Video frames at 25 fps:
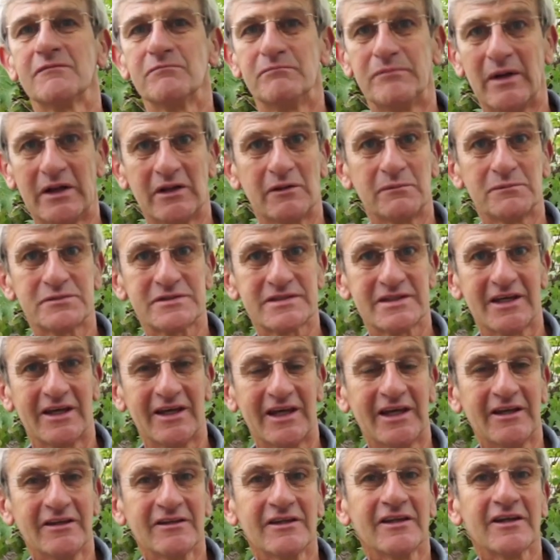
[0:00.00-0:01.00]
bulbs
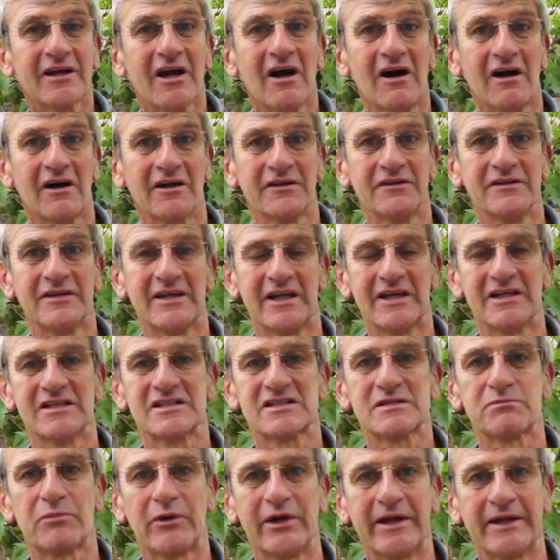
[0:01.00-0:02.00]
in the garden in
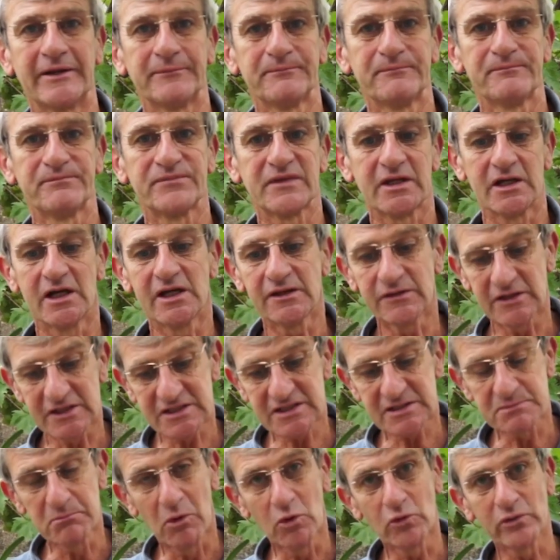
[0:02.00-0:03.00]
spring. And
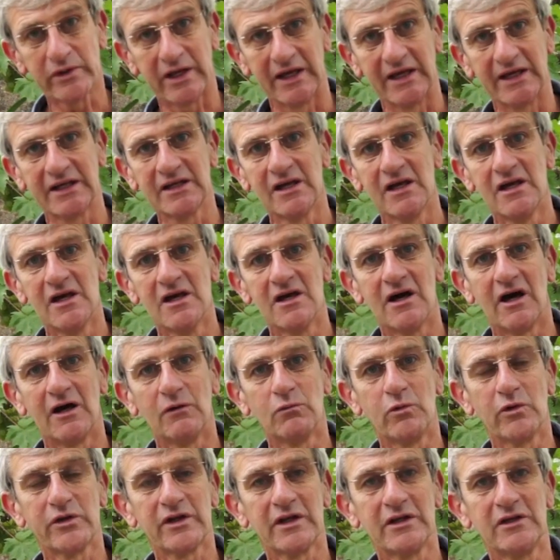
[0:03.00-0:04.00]
this morning I
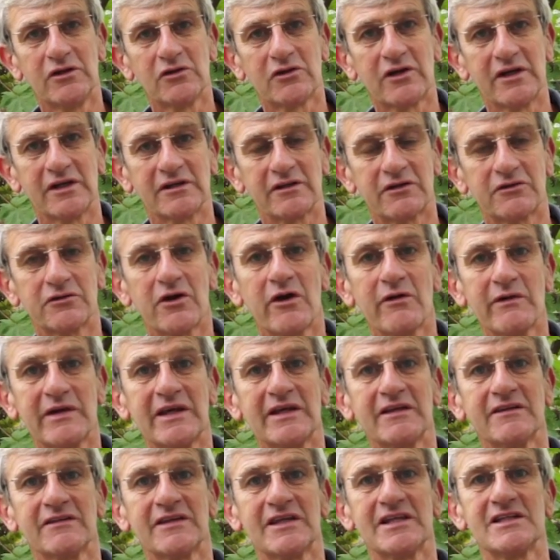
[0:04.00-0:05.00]
want to look at
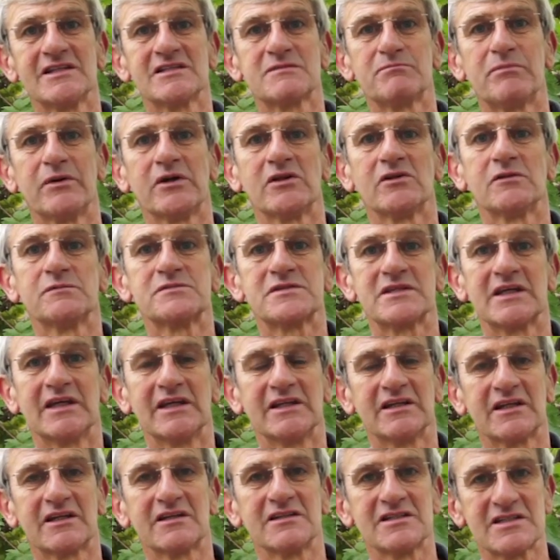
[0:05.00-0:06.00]
growing these bulbs
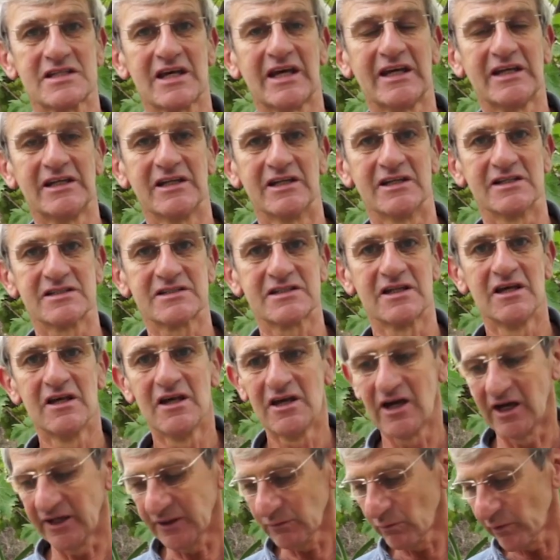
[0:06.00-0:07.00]
in containers,
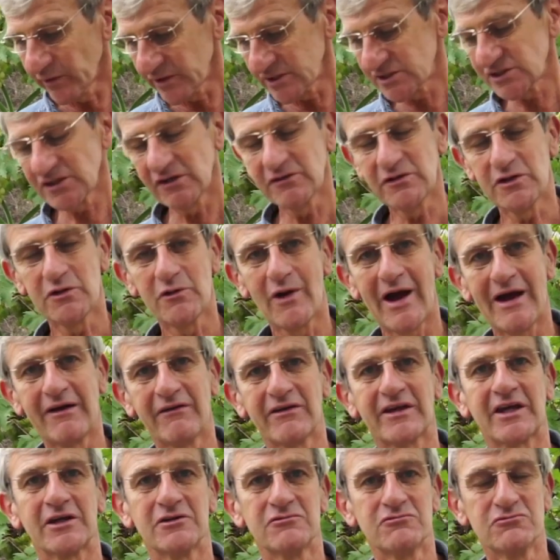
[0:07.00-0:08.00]
and I want to show you how you
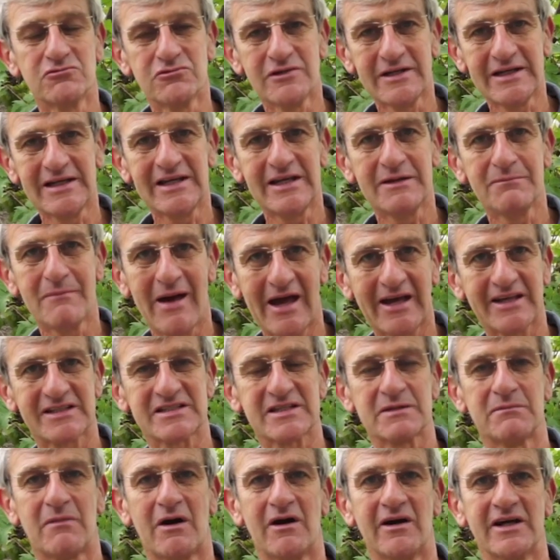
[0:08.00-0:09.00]
can really
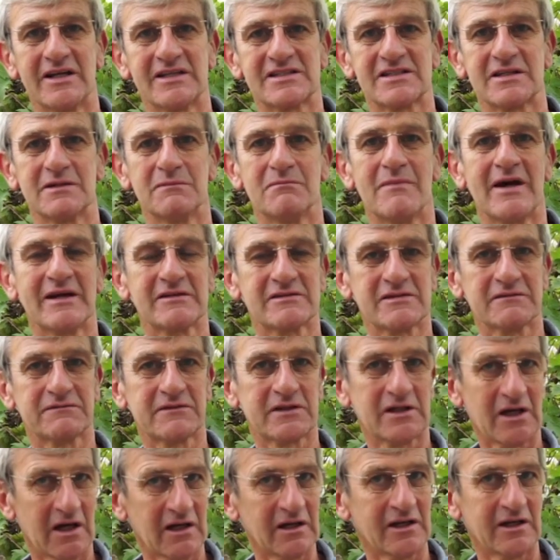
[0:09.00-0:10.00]
maximise the amount of
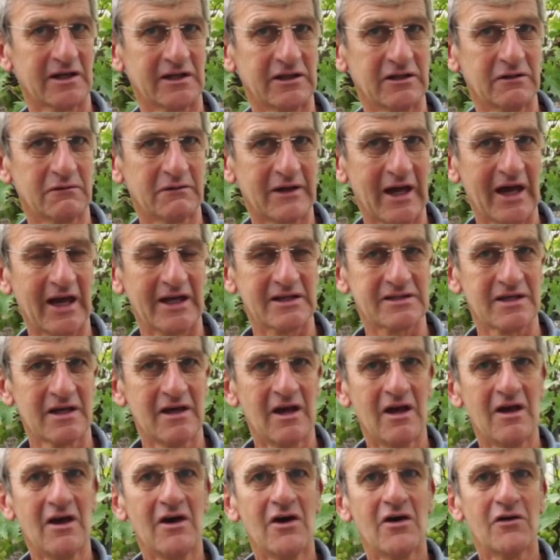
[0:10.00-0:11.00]
colour you get
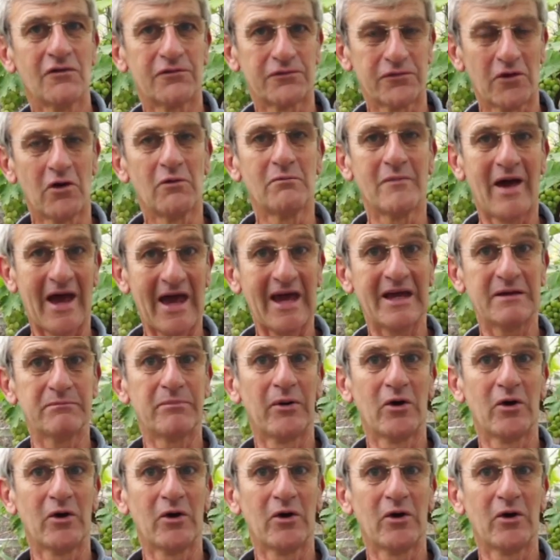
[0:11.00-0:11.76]
from a